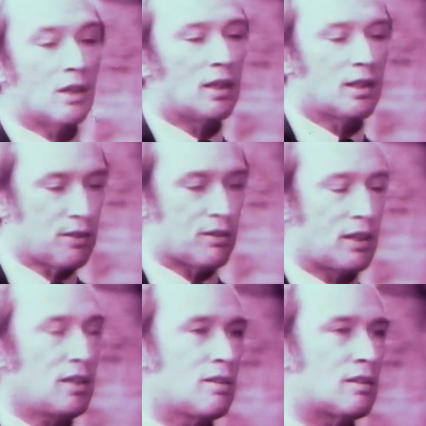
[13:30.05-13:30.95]
All I can
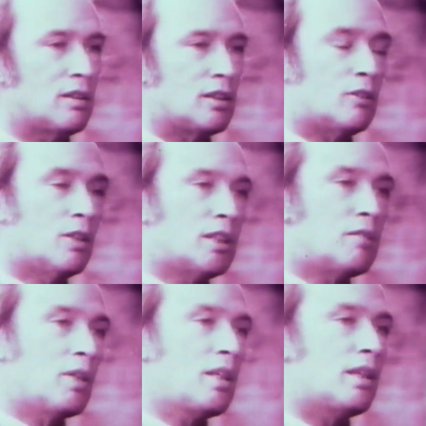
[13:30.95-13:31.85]
say is go on
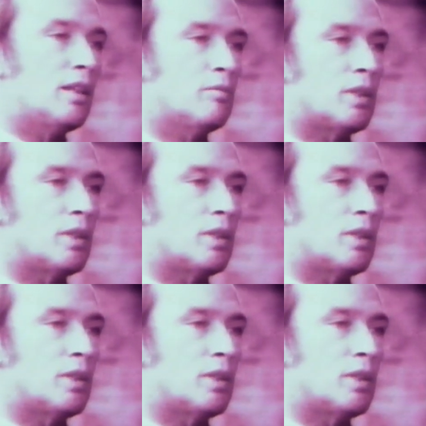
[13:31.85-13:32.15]
and bleed,